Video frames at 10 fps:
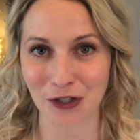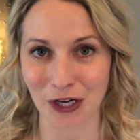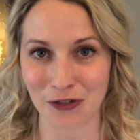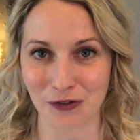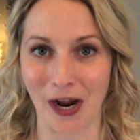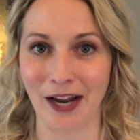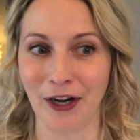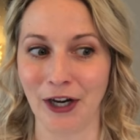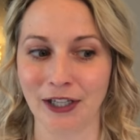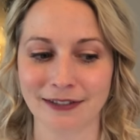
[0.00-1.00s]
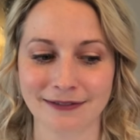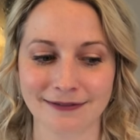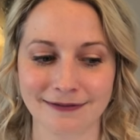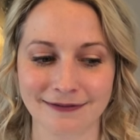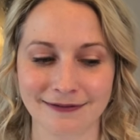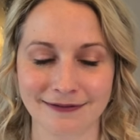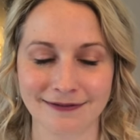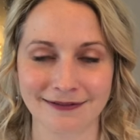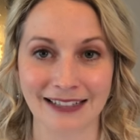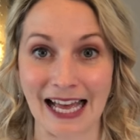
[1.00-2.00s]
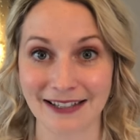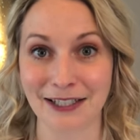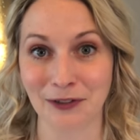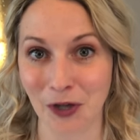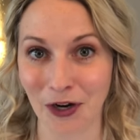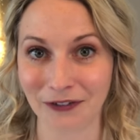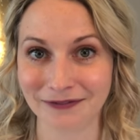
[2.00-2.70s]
and dryer lasting long.